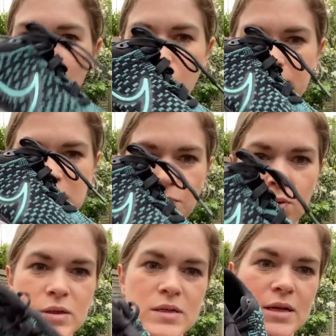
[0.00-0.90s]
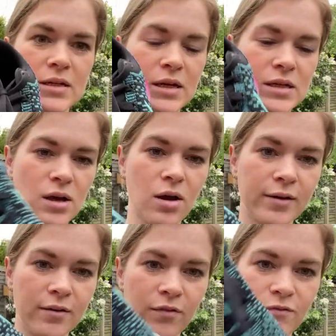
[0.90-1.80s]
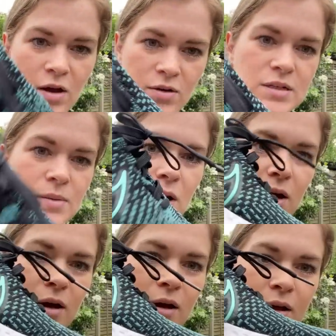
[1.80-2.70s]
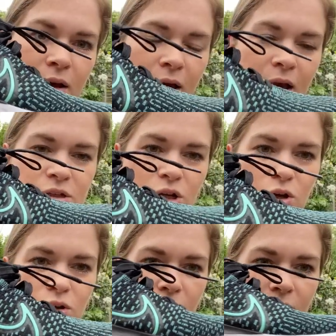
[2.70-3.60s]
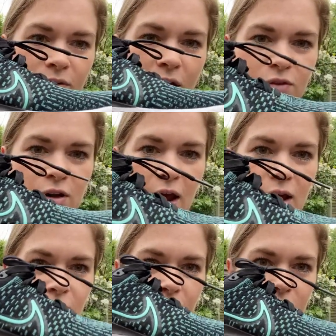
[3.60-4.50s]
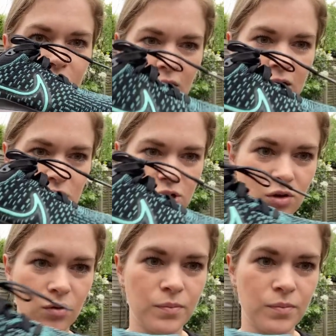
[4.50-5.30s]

you won't be disappointed. It's kind of very similar. It's a good kind of everyday training shoe.